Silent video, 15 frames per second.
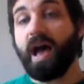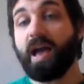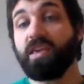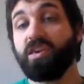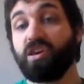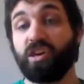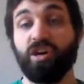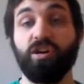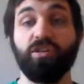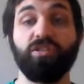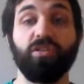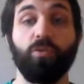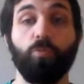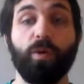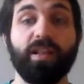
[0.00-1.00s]
you could
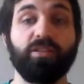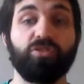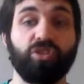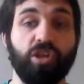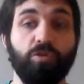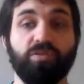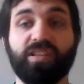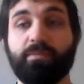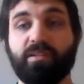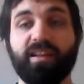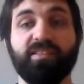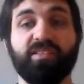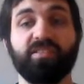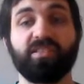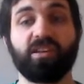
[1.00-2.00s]
win 2 separate
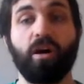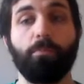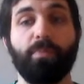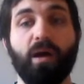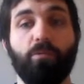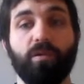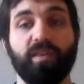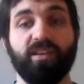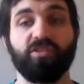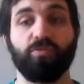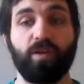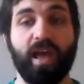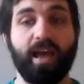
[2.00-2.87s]
instances of combat with this.